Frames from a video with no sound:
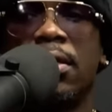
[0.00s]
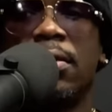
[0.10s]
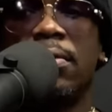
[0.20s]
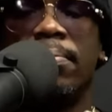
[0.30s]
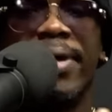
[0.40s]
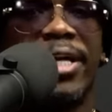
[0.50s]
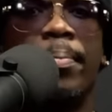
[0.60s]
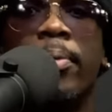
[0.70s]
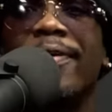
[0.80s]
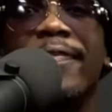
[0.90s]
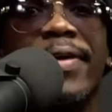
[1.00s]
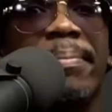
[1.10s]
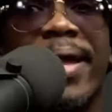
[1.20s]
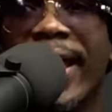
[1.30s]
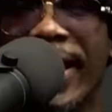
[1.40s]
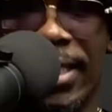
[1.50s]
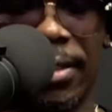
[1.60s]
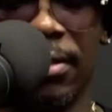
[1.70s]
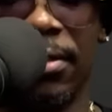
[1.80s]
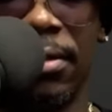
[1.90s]
been a perfect man.
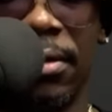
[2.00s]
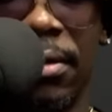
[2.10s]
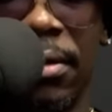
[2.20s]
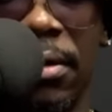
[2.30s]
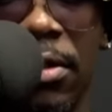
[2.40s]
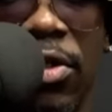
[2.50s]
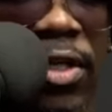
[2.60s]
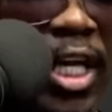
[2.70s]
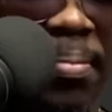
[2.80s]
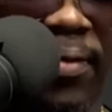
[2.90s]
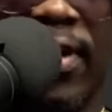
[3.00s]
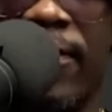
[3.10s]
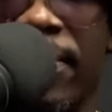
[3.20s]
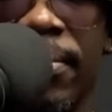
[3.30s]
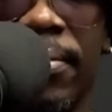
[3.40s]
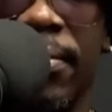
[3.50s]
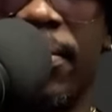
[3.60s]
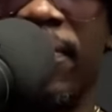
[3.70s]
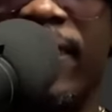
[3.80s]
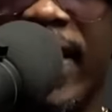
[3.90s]
You can keep it very
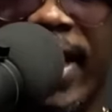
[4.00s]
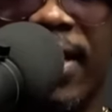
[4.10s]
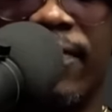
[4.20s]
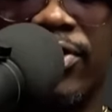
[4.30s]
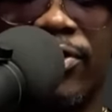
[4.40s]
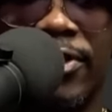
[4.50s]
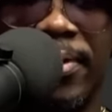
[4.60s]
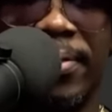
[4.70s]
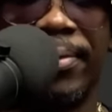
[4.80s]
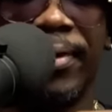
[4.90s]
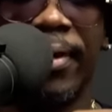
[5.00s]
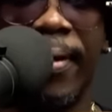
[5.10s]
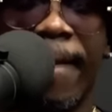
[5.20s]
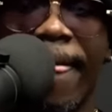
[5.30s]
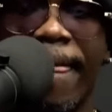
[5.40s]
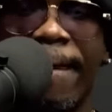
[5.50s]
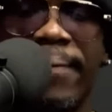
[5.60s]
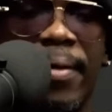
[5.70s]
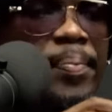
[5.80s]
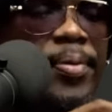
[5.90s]
vague for church people. The
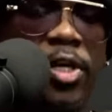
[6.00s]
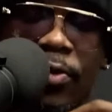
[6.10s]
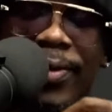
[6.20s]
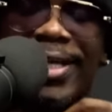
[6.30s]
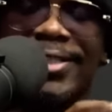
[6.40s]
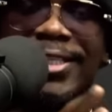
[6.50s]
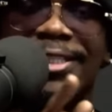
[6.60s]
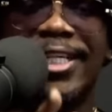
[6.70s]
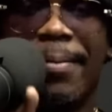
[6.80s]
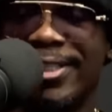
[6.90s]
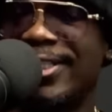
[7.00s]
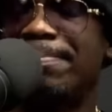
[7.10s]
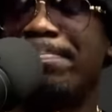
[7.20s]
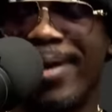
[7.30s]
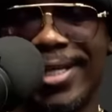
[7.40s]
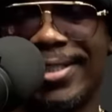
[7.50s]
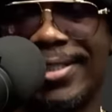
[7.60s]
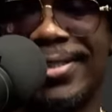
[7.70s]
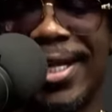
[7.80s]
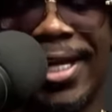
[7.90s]
pew is the dumbest space
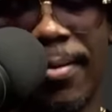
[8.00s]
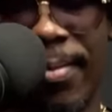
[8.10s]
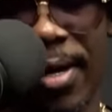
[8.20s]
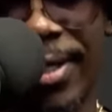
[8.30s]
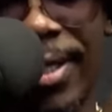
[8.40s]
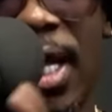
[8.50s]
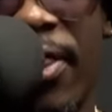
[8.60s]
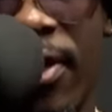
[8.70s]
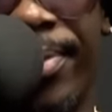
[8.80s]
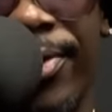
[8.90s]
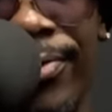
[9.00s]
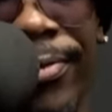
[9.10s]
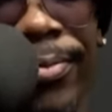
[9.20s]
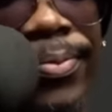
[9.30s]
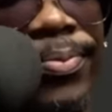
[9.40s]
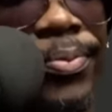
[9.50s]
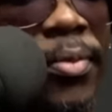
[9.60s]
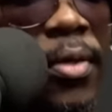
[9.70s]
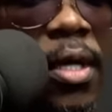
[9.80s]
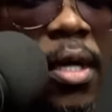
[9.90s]
in America, the pew.
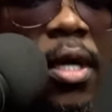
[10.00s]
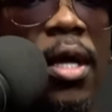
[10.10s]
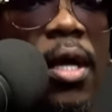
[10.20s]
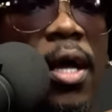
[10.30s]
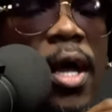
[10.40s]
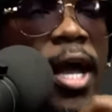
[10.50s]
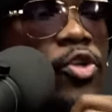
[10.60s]
And you